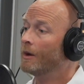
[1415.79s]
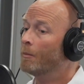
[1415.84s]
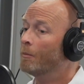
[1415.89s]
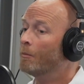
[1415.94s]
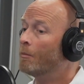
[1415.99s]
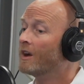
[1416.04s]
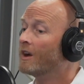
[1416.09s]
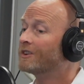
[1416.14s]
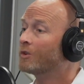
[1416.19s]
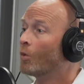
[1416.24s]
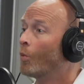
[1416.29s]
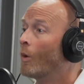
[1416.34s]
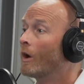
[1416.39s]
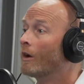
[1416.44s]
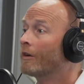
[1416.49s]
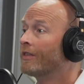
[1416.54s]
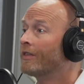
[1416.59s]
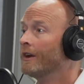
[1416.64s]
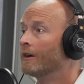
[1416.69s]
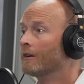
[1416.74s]
much
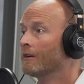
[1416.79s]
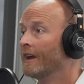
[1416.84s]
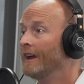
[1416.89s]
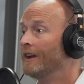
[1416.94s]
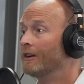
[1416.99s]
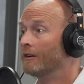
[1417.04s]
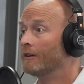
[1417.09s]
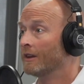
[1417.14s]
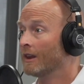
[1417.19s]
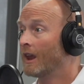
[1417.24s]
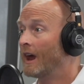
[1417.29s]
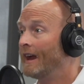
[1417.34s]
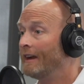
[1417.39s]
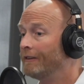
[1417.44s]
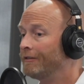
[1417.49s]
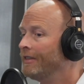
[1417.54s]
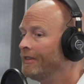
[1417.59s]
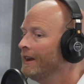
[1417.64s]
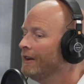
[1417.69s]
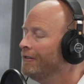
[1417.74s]
wealthier later in
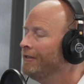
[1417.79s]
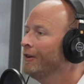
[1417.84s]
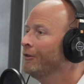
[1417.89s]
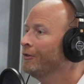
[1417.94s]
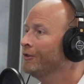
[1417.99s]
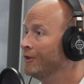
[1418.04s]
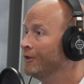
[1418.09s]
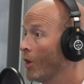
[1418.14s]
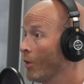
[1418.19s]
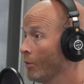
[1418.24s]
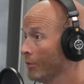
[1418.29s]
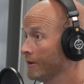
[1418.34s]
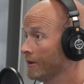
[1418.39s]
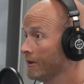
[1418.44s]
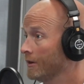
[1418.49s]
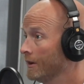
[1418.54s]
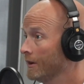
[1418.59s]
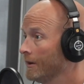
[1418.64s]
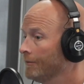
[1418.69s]
life than if you don't.